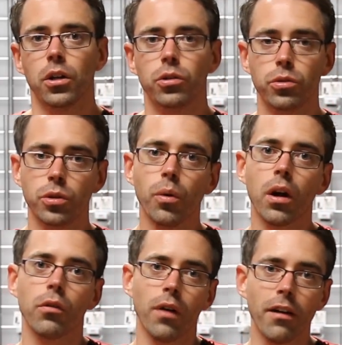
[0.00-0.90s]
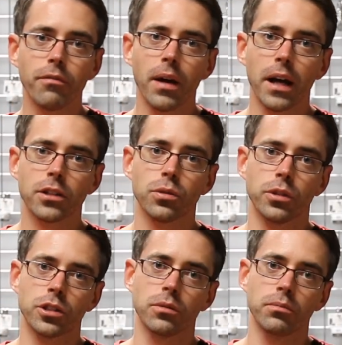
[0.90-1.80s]
You do want a rev match,
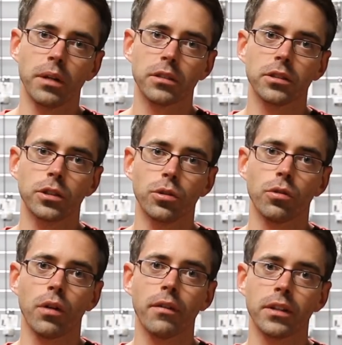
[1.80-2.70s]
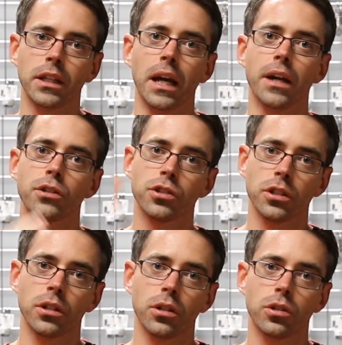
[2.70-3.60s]
which basically you're revving the
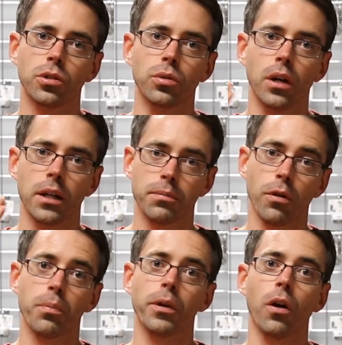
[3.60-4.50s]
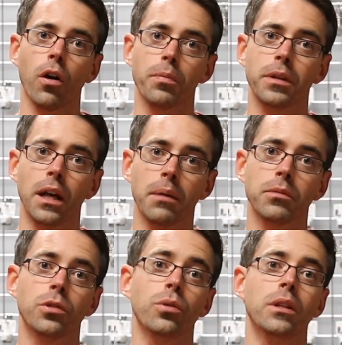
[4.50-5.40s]
engine to an appropriate
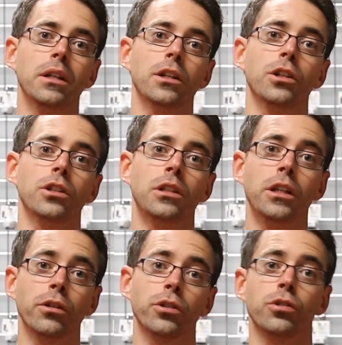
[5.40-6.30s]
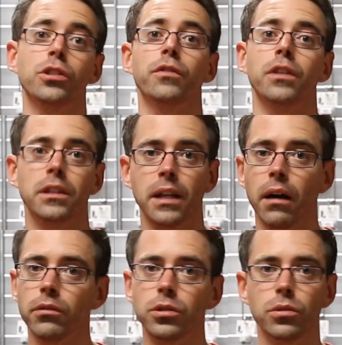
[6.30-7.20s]
RPM to the gear you're shifting
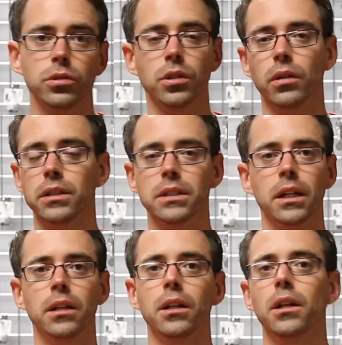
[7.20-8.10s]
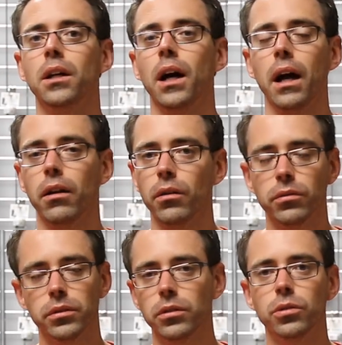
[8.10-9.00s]
down to. So let's say, I don't know,
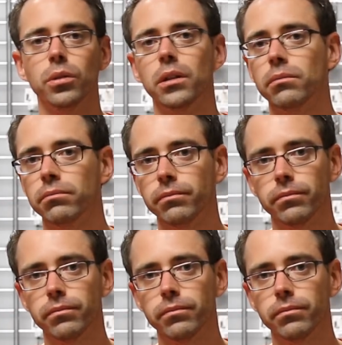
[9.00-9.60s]
you're doing